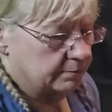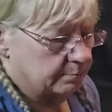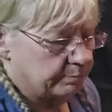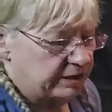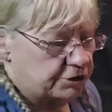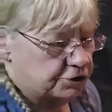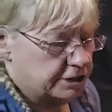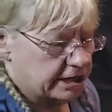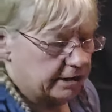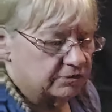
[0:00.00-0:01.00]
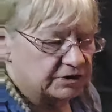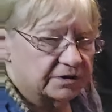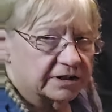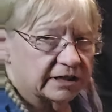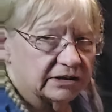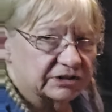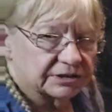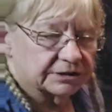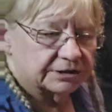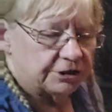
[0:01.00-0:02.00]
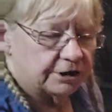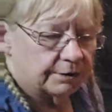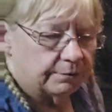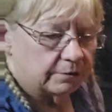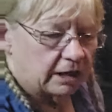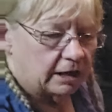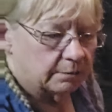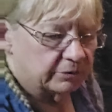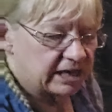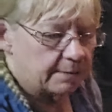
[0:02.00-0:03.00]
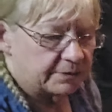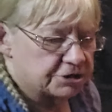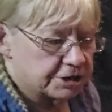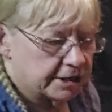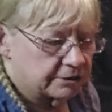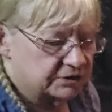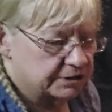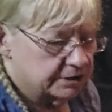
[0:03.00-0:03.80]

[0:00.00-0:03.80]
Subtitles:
beach chairs and things, you know, camping chairs